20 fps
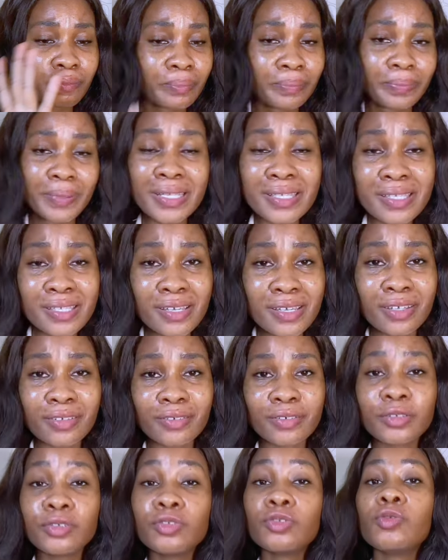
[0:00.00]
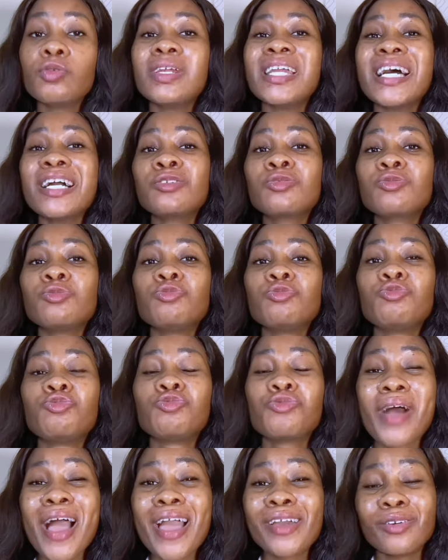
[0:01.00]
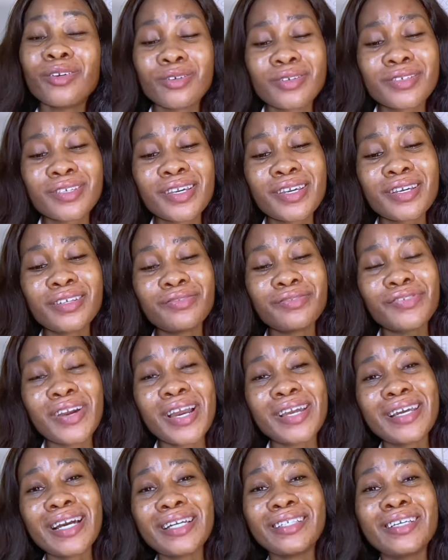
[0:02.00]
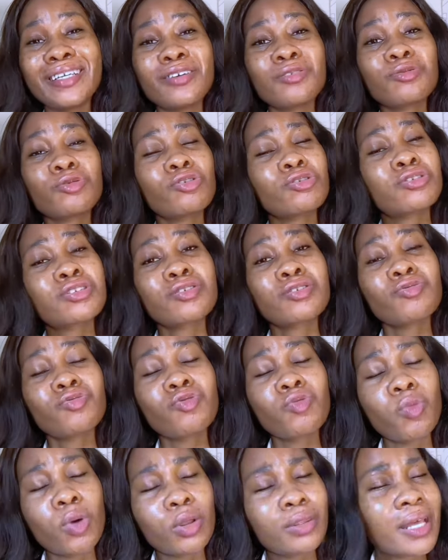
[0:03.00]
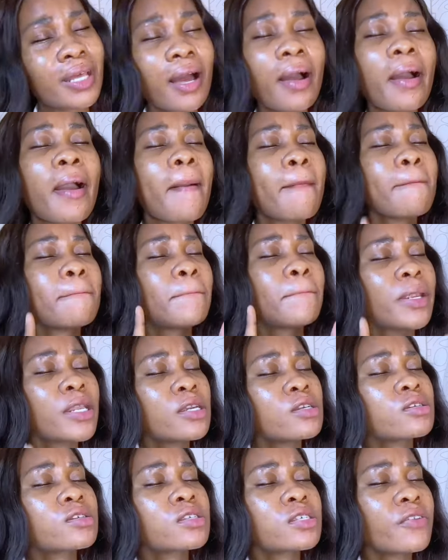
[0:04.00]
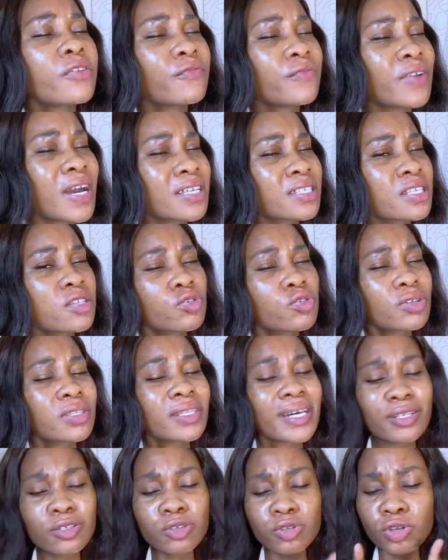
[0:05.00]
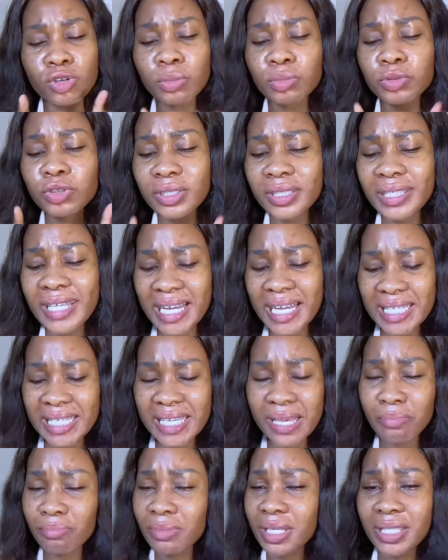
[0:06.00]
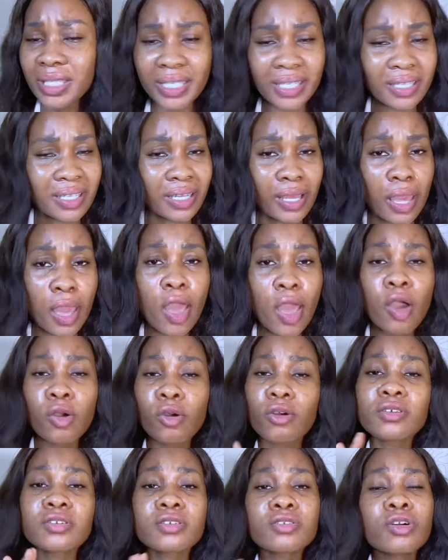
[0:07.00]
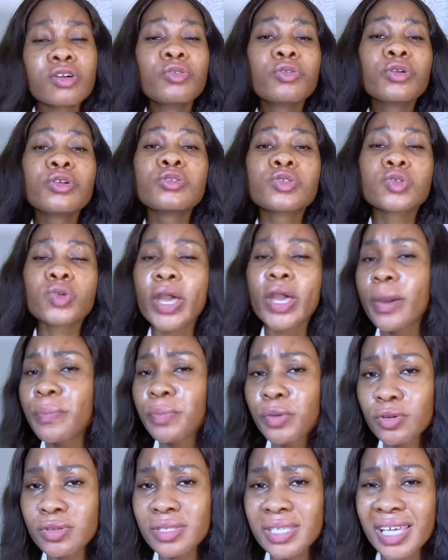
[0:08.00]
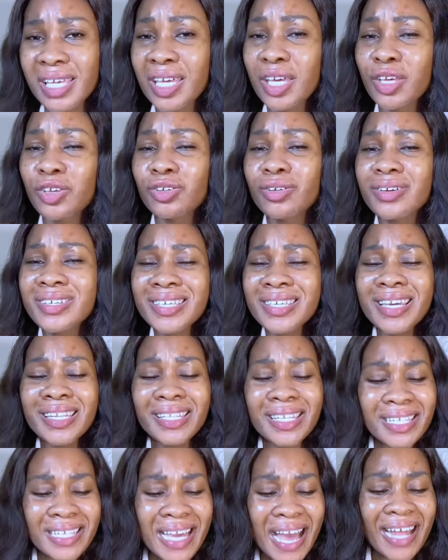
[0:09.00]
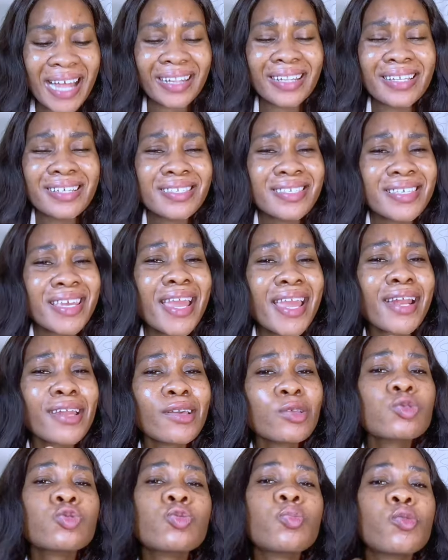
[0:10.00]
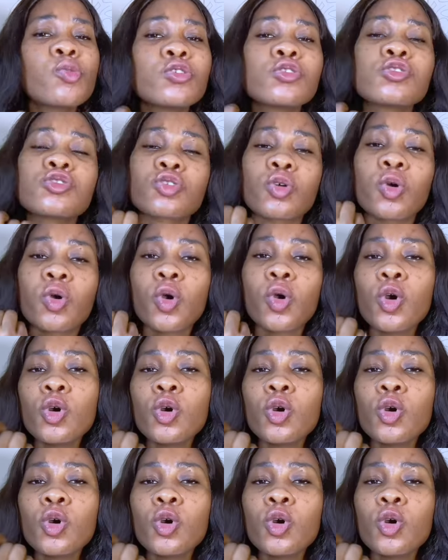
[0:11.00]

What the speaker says: bathing, you like to dry your skin dry, that there's no single water. Please, if you are still doing that, stop doing that immediately, because it's not going to help your skin. Your skin needs at least a little moisture.